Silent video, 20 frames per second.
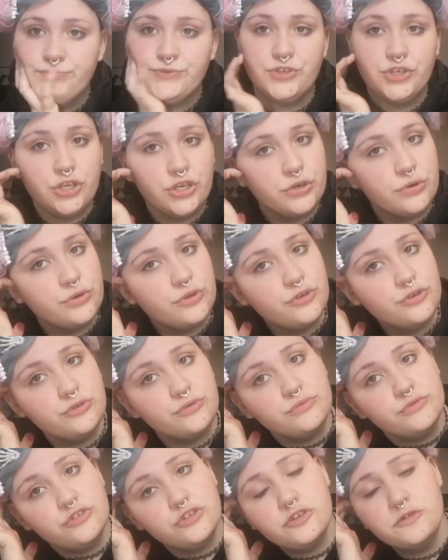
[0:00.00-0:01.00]

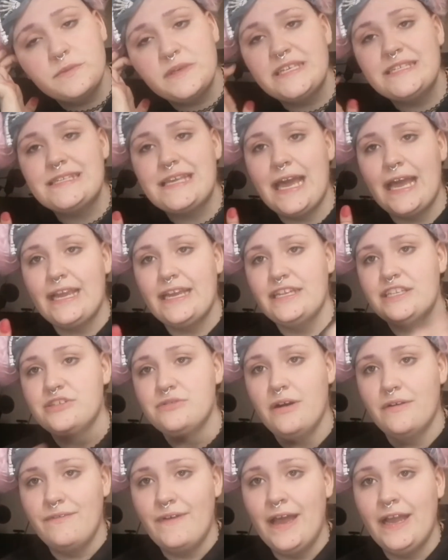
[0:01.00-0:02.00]
to newbies getting
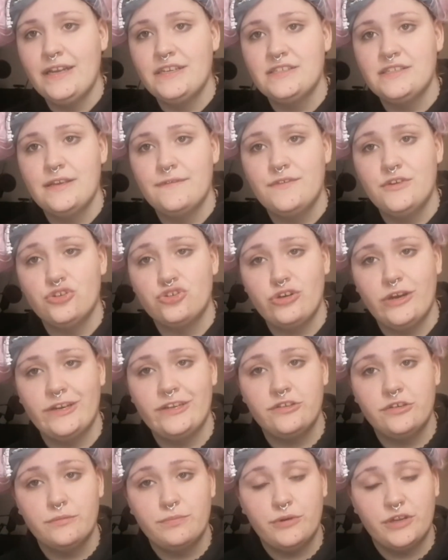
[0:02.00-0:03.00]
into FX, if you're trying
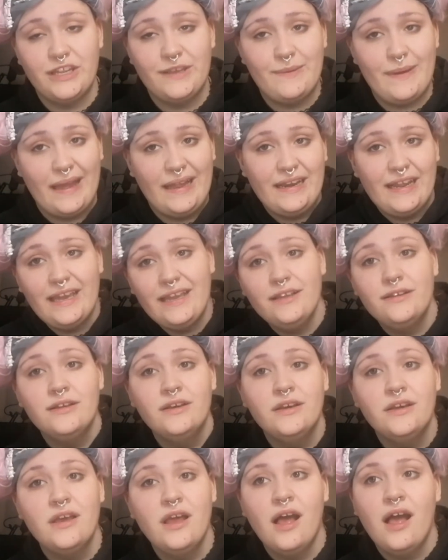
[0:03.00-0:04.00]
to do body painting,
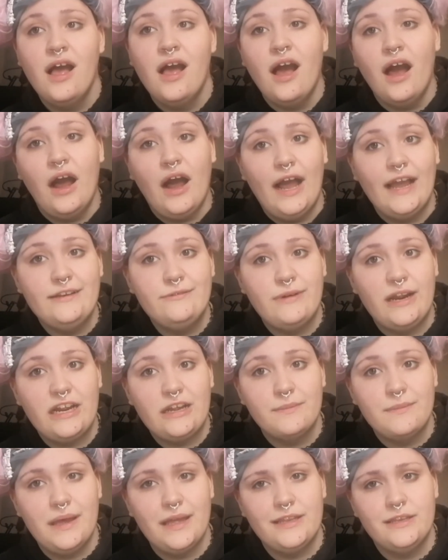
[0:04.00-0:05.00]
I'd
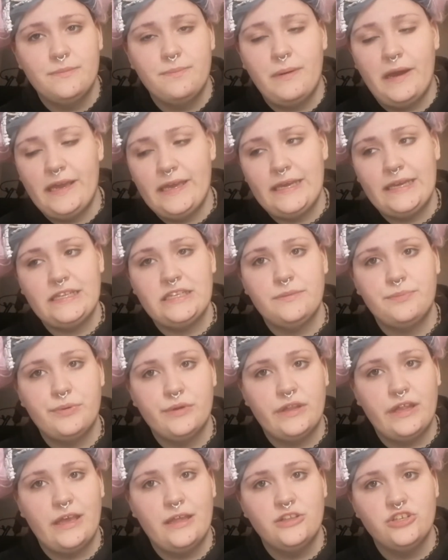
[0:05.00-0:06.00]
recommend biting the
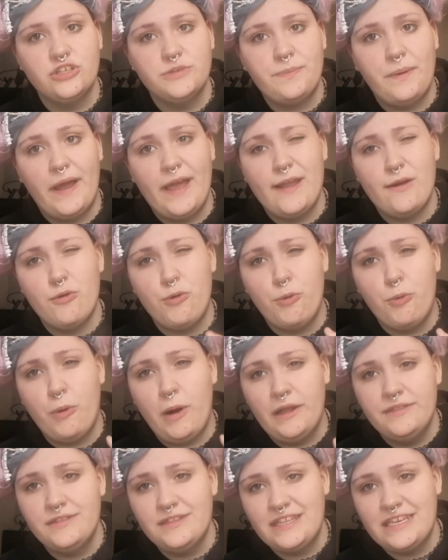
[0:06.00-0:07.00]
bullet and just buying
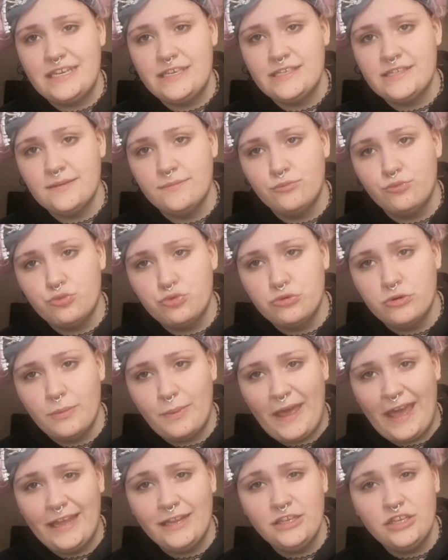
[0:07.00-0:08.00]
one decent water
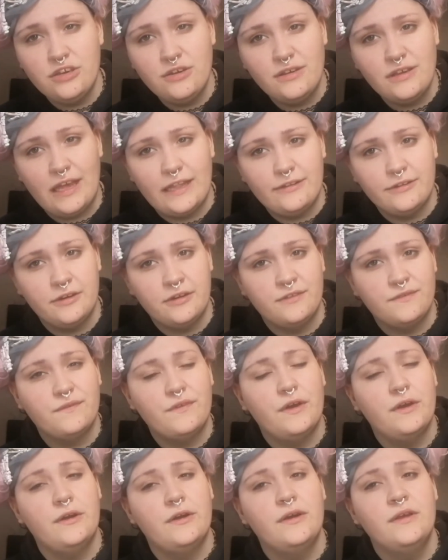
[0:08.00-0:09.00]
paint. You can get those
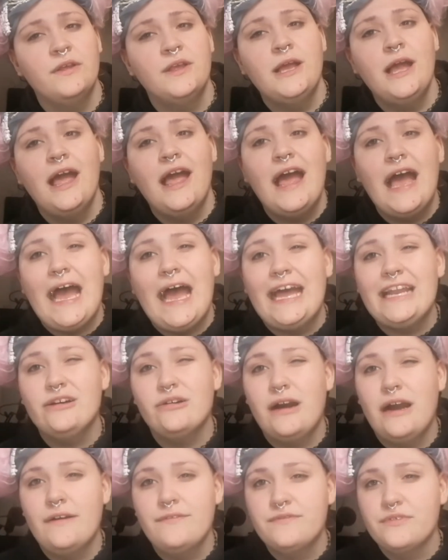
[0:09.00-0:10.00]
for
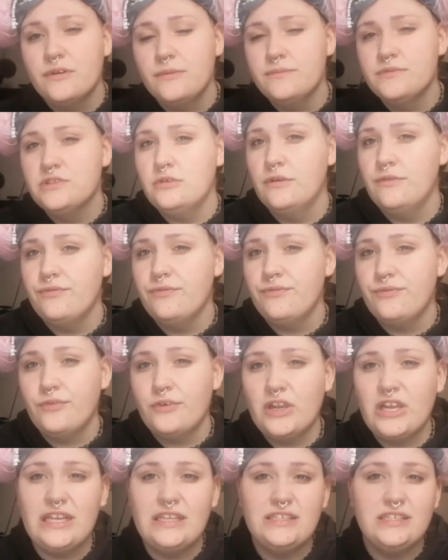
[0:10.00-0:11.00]
anywhere from sort of
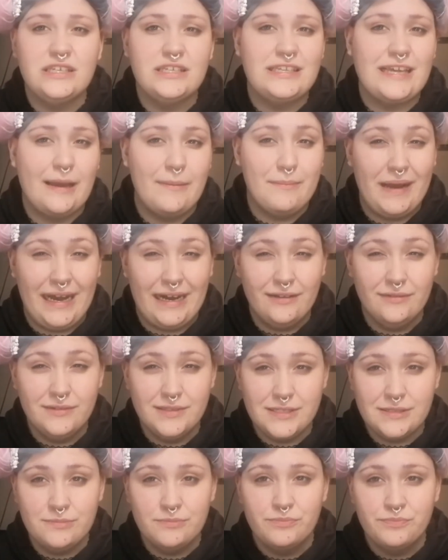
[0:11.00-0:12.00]
£3 to
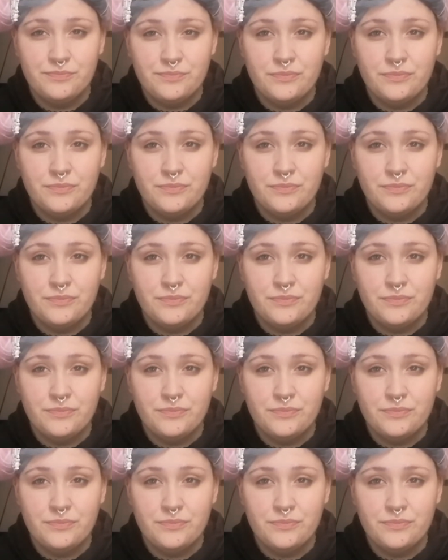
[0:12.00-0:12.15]
£10,